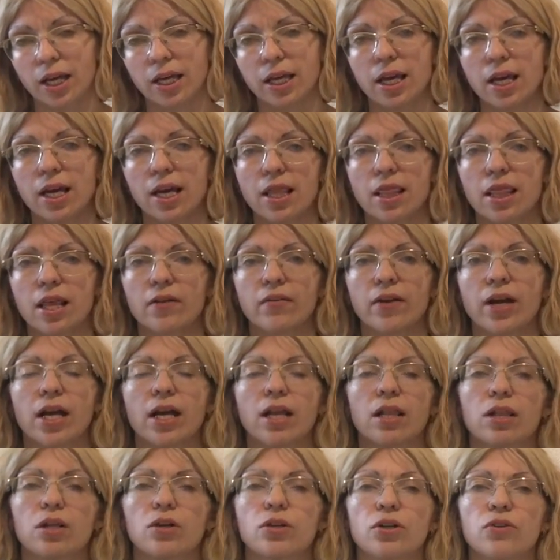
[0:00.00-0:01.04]
Here there are
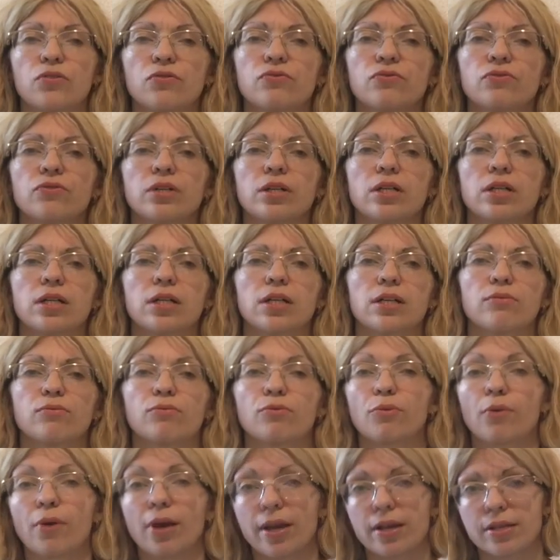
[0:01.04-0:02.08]
a lot of
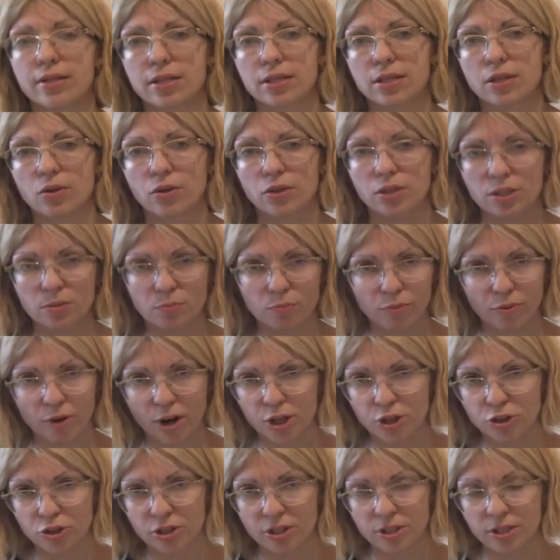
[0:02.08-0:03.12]
phrases or
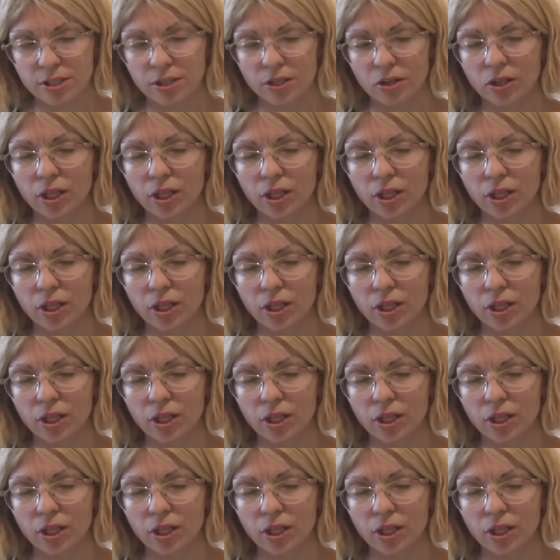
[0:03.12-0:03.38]
expressions.